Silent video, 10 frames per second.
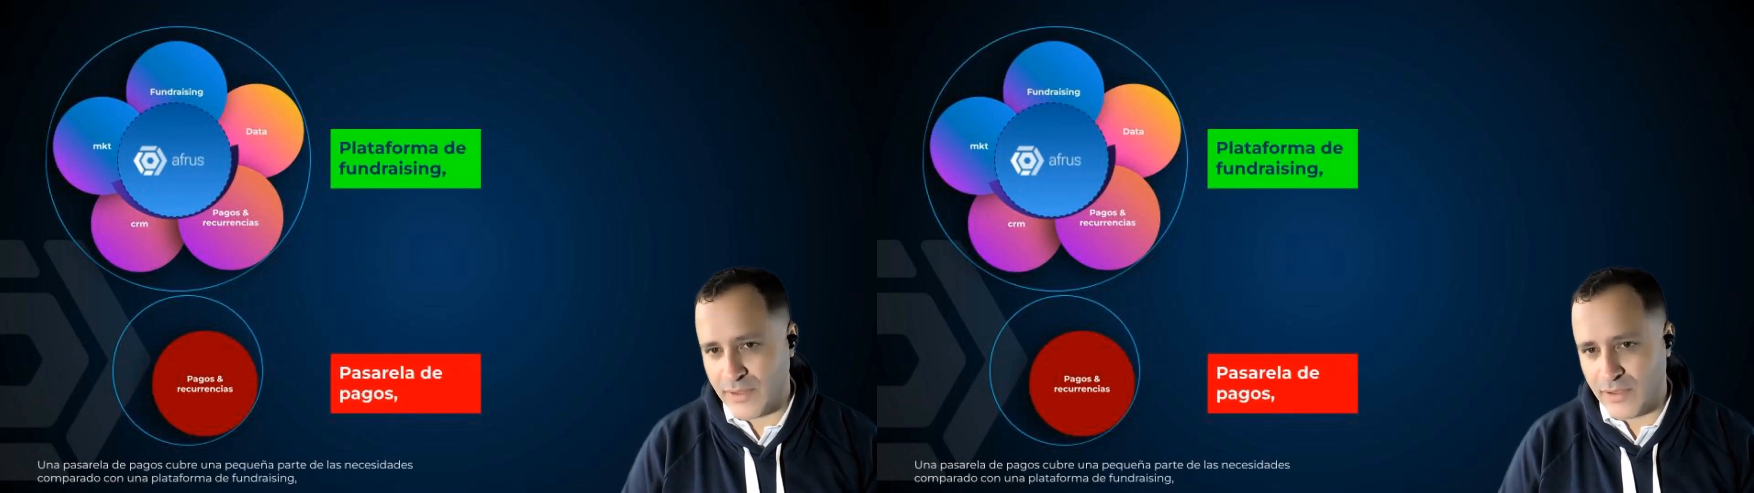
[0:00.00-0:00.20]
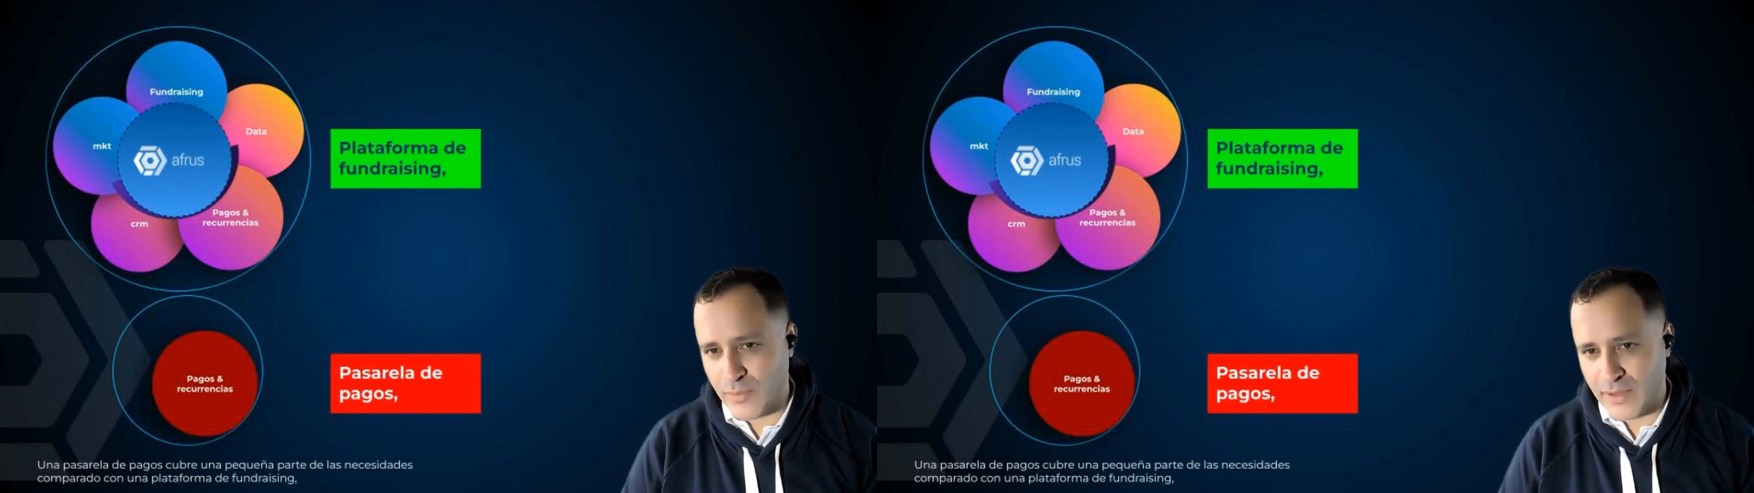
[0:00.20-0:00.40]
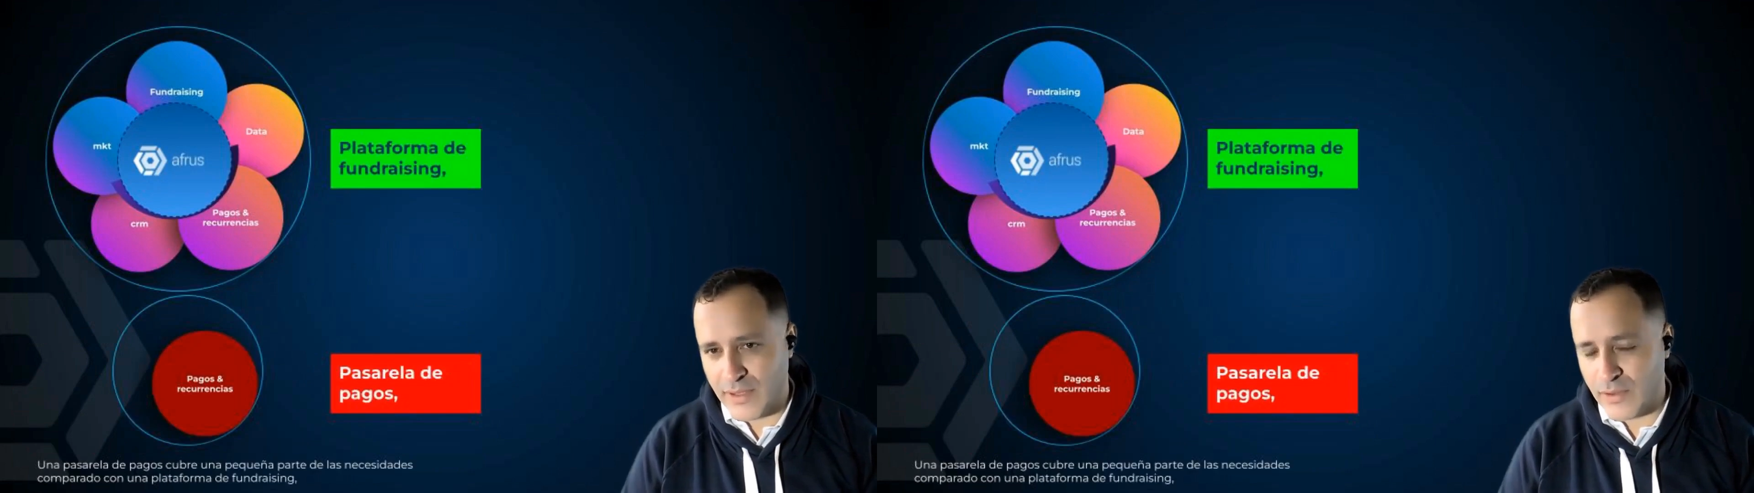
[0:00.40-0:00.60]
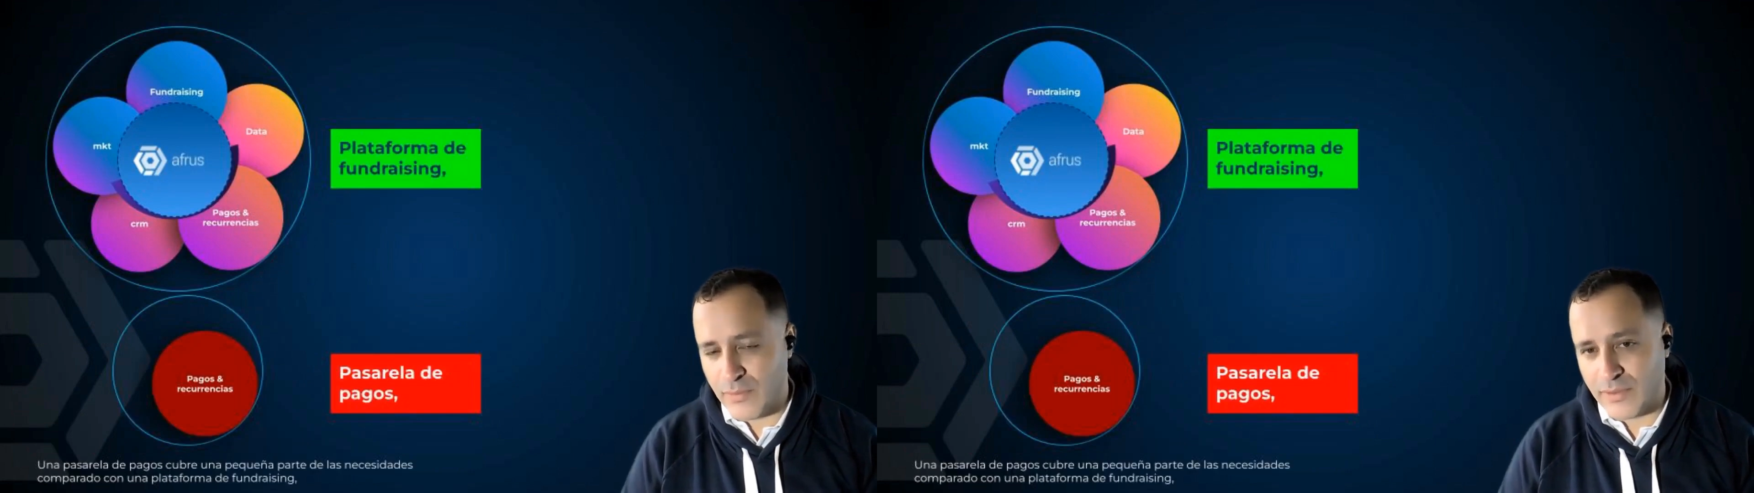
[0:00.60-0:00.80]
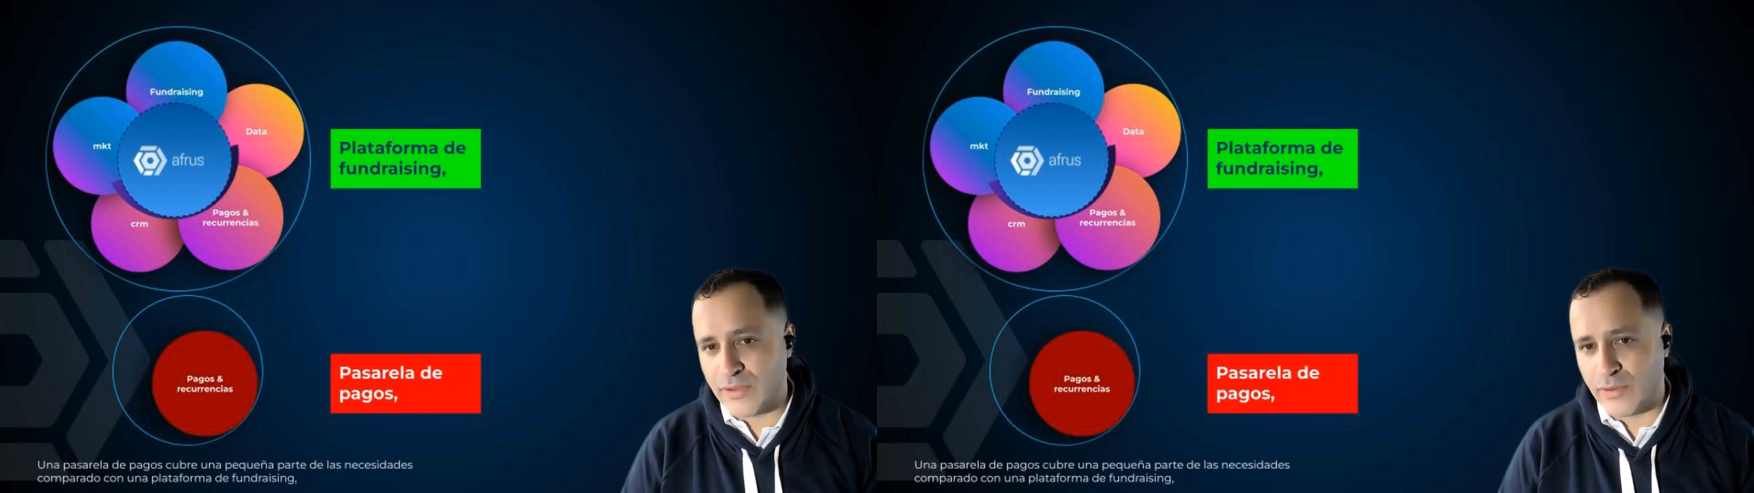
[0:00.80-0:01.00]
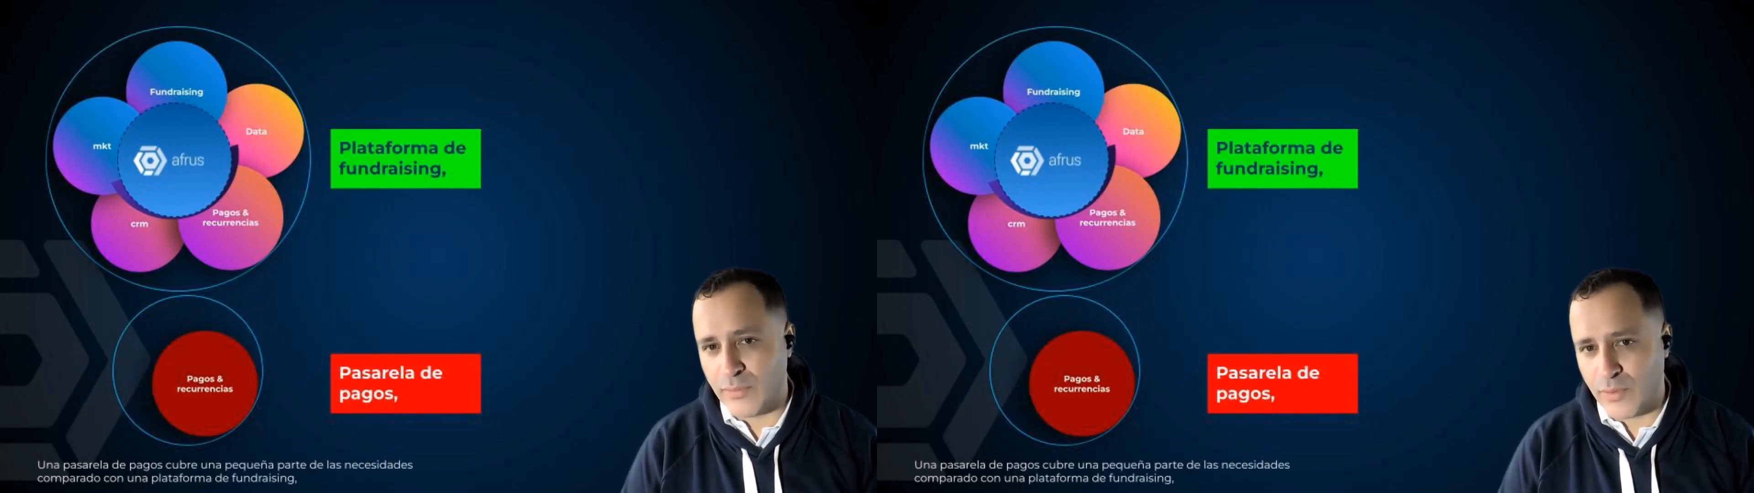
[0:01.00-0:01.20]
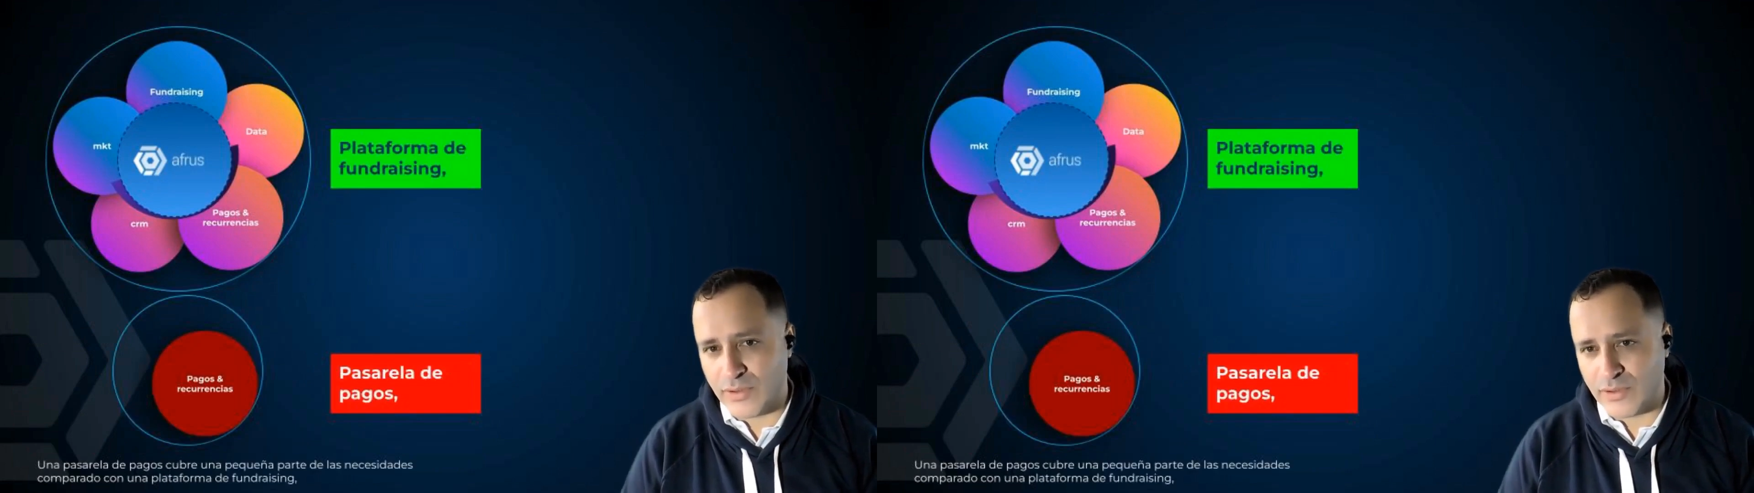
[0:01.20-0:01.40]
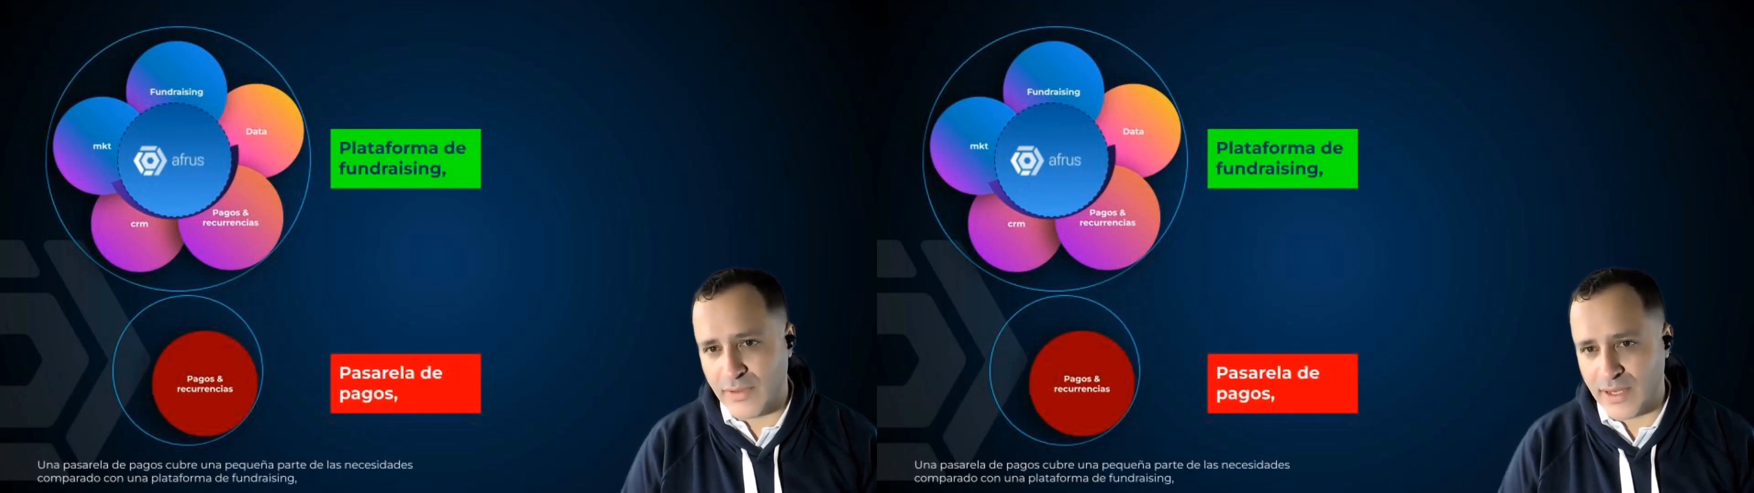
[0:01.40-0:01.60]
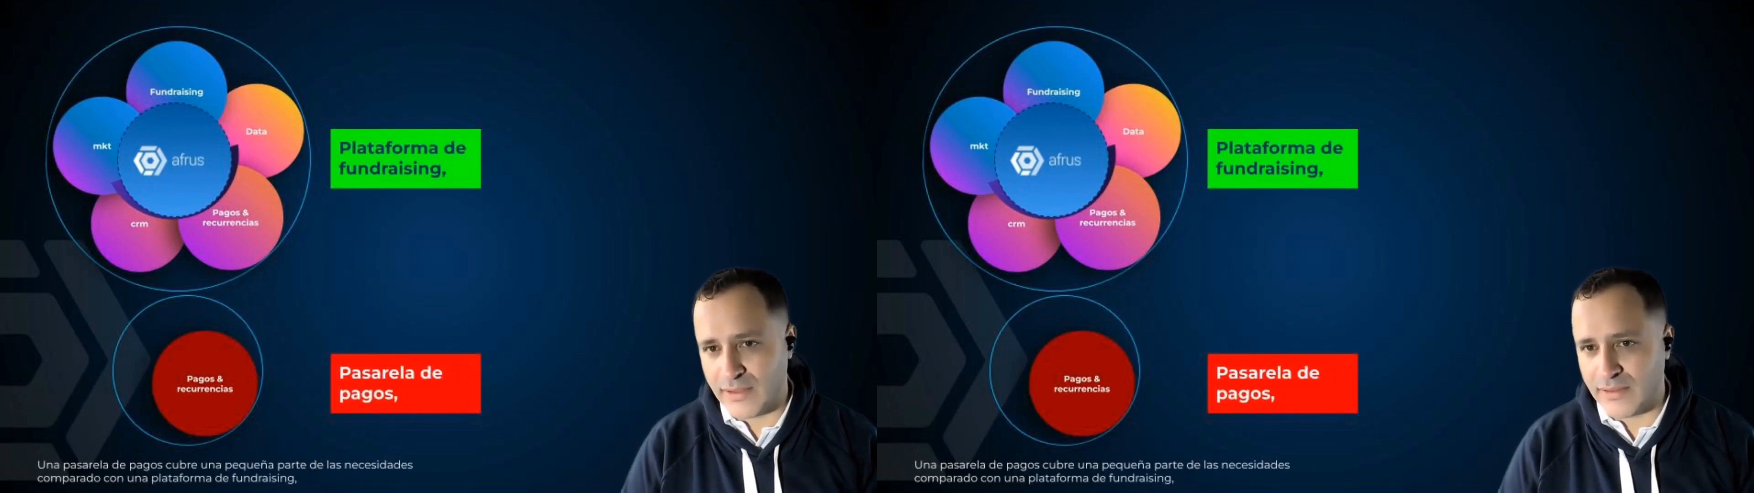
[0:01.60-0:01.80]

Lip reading: the one that offers you the most of that.